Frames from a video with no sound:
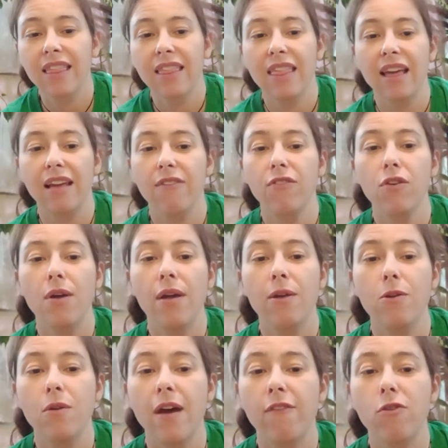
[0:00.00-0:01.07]
Like if you
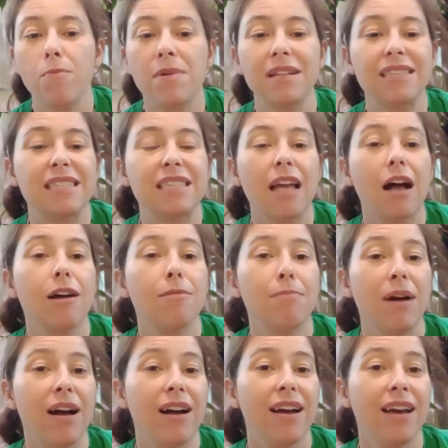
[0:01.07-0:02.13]
ever been stung
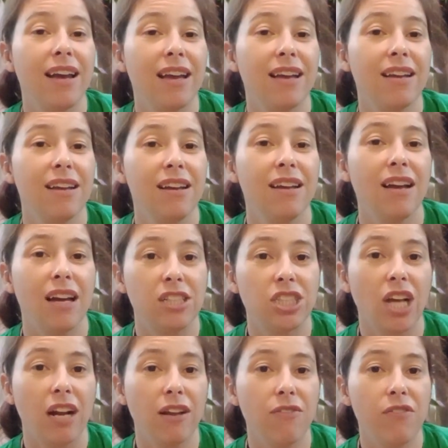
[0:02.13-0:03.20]
by a
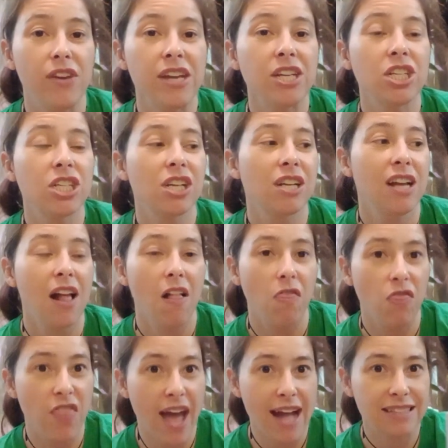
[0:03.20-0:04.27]
jellyfish,
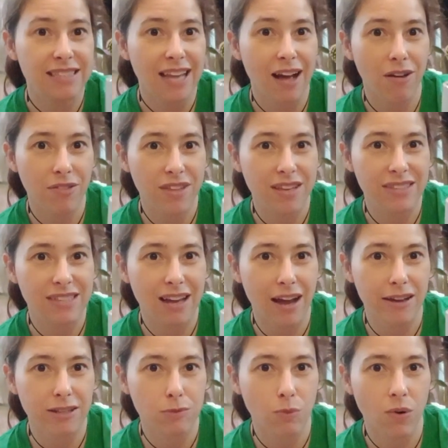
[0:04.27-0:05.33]
that's how these
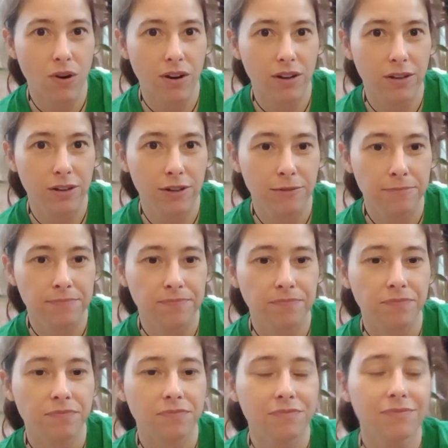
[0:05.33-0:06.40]
guys work.
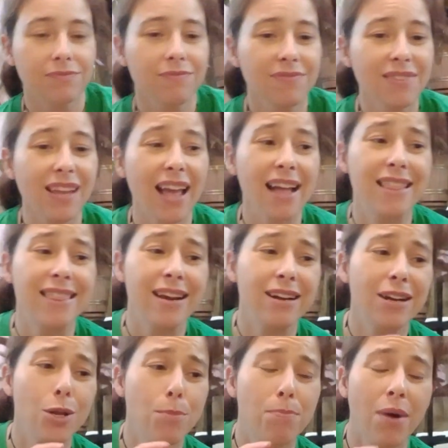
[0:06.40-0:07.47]
Their
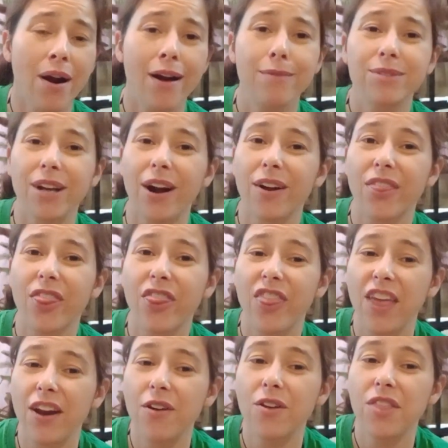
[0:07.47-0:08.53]
little barbs are
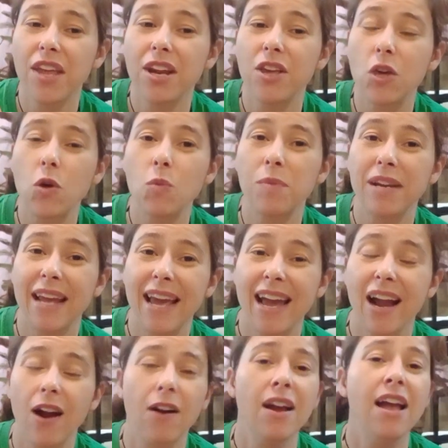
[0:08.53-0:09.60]
thinner than human
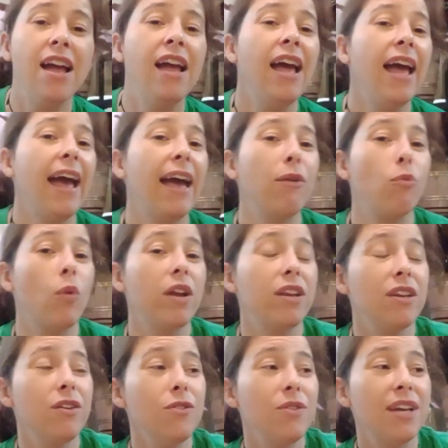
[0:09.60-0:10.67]
hair, and
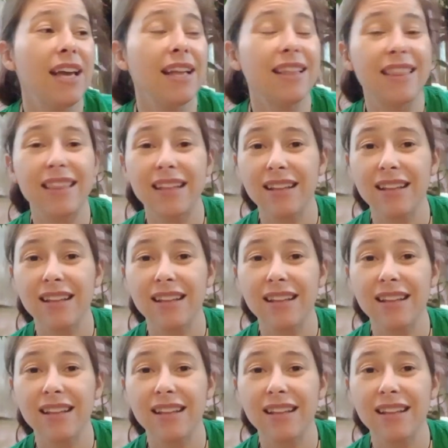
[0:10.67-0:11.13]
when you get